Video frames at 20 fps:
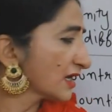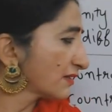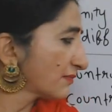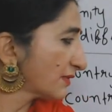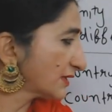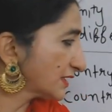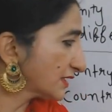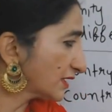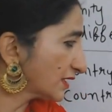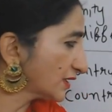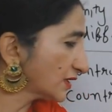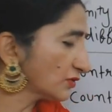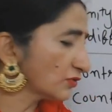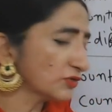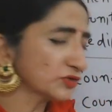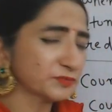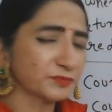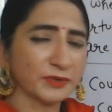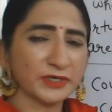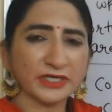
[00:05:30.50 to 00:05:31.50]
but
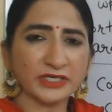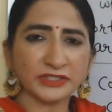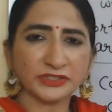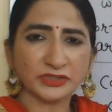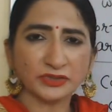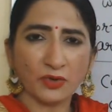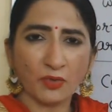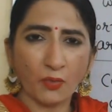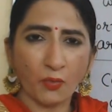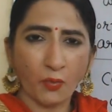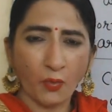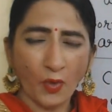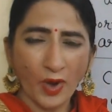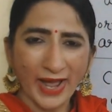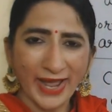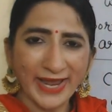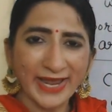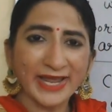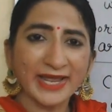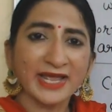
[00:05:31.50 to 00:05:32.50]
reduce production of
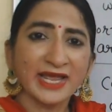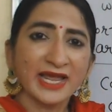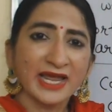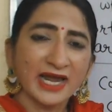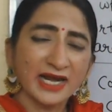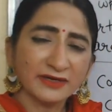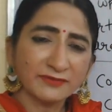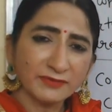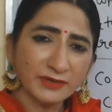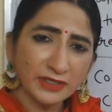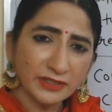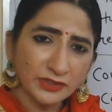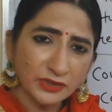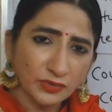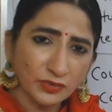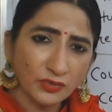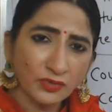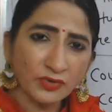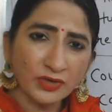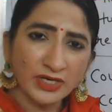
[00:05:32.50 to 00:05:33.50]
Y and will
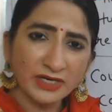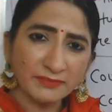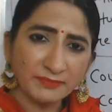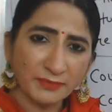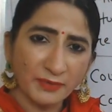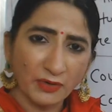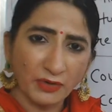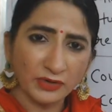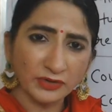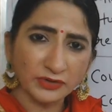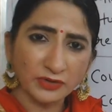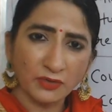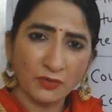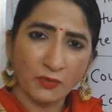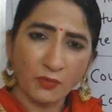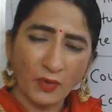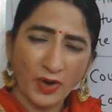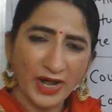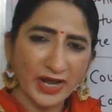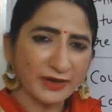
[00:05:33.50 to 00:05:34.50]
do import
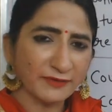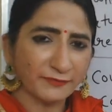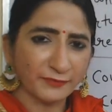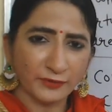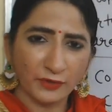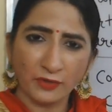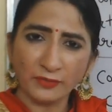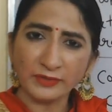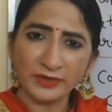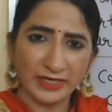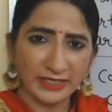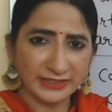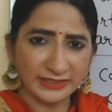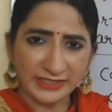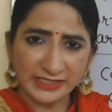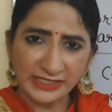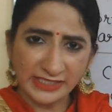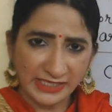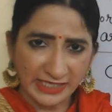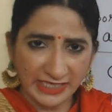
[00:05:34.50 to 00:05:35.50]
of Y from
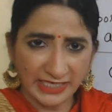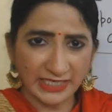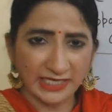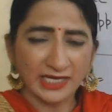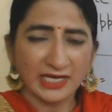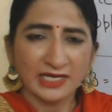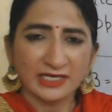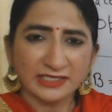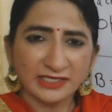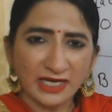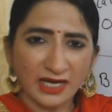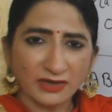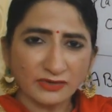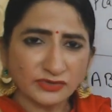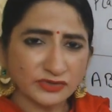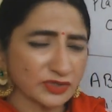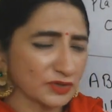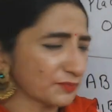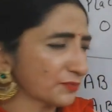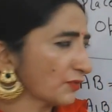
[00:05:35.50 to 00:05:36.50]
country A.
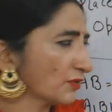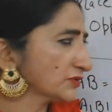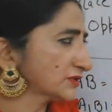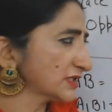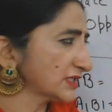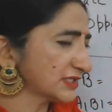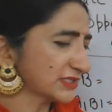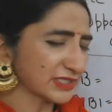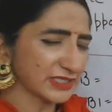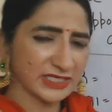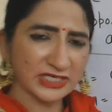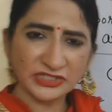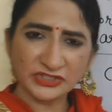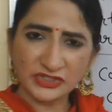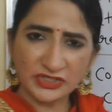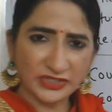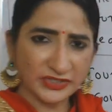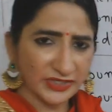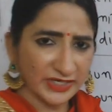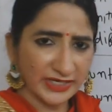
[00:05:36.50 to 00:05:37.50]
Now suppose
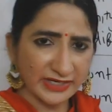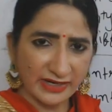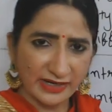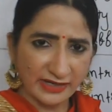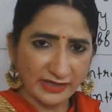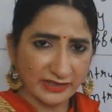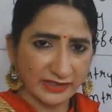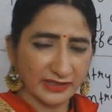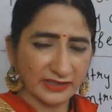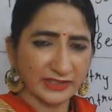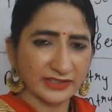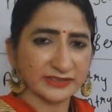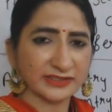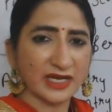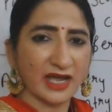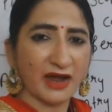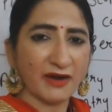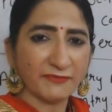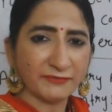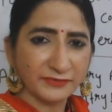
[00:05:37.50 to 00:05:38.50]
international trade occurs.
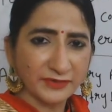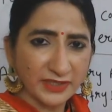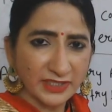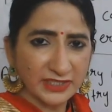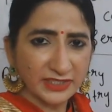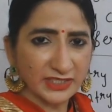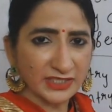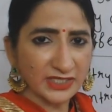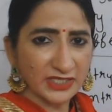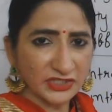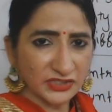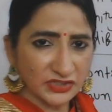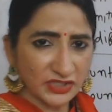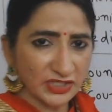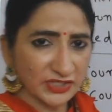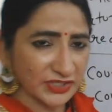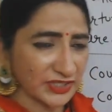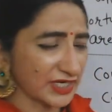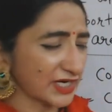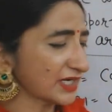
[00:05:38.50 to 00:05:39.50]
After
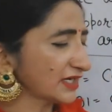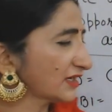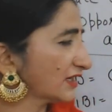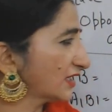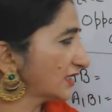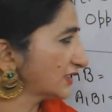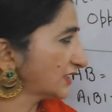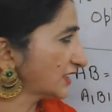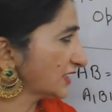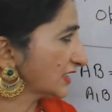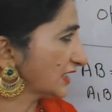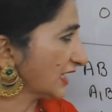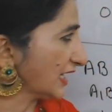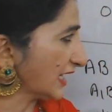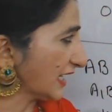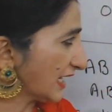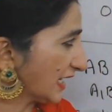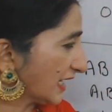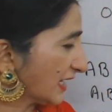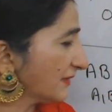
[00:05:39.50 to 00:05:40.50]
international trade, country
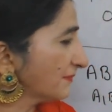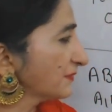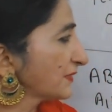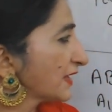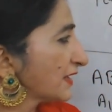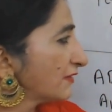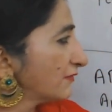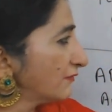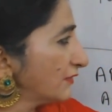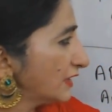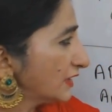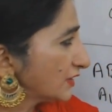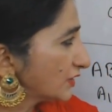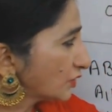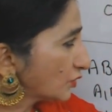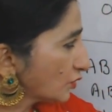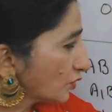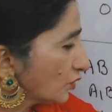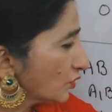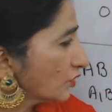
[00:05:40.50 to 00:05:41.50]
A will
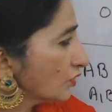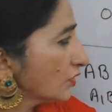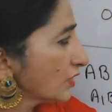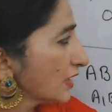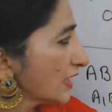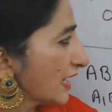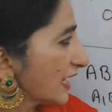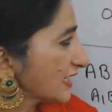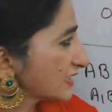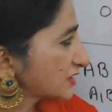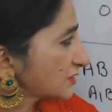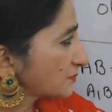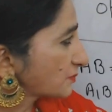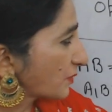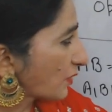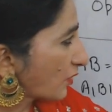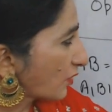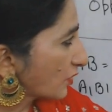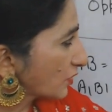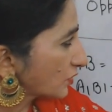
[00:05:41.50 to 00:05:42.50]
do
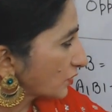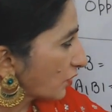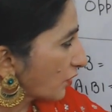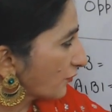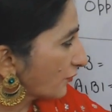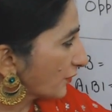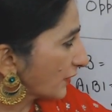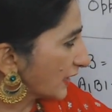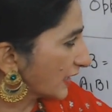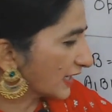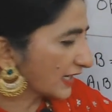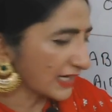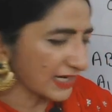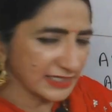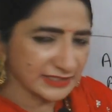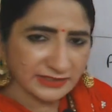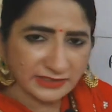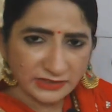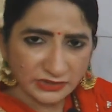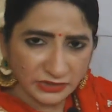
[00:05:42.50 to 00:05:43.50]
export of
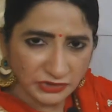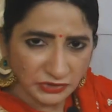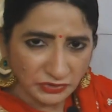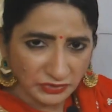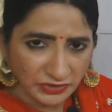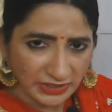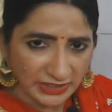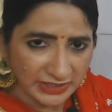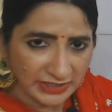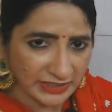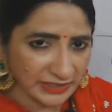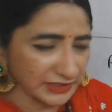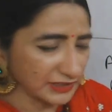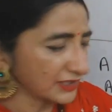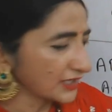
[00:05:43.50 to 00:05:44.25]
AS unit.